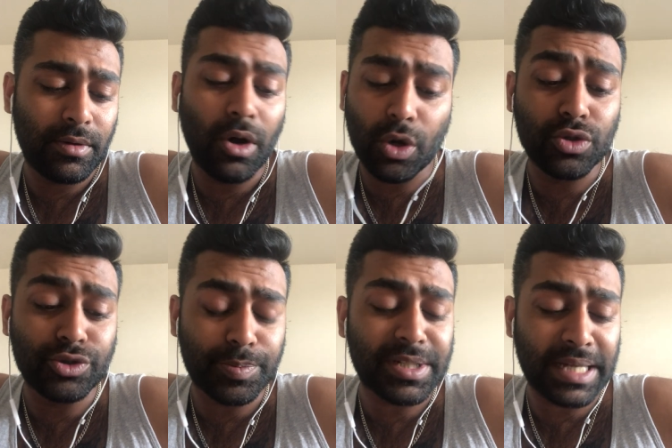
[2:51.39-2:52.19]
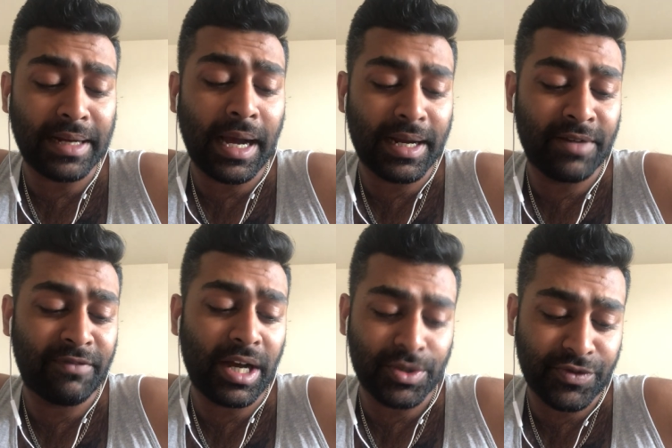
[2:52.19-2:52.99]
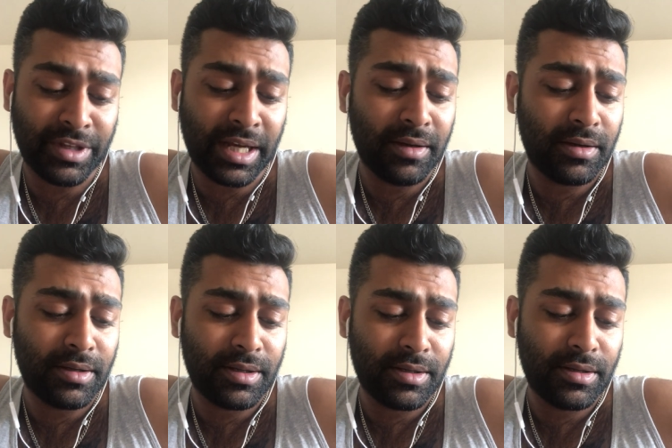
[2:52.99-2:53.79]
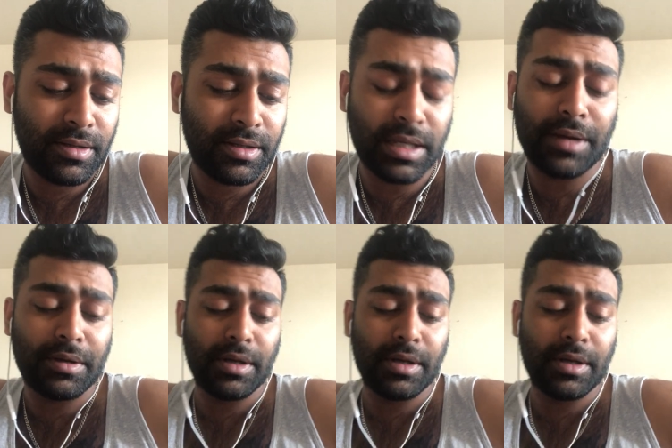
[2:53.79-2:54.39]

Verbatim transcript: one hundred percent I can vouch for that. Yeah.